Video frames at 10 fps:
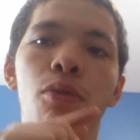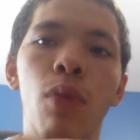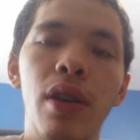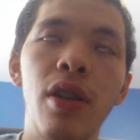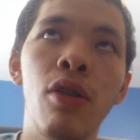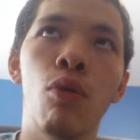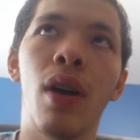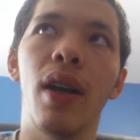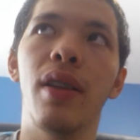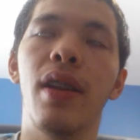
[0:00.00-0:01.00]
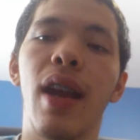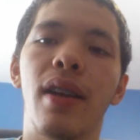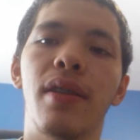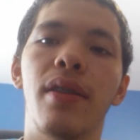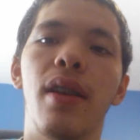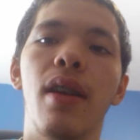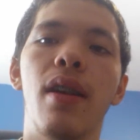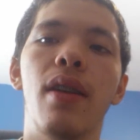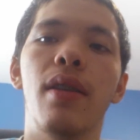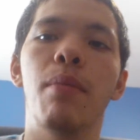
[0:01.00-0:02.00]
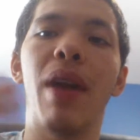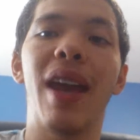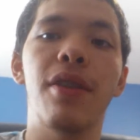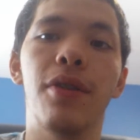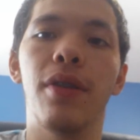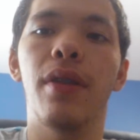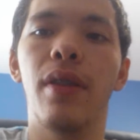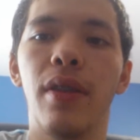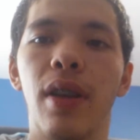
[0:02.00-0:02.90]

What do you want in the next panel,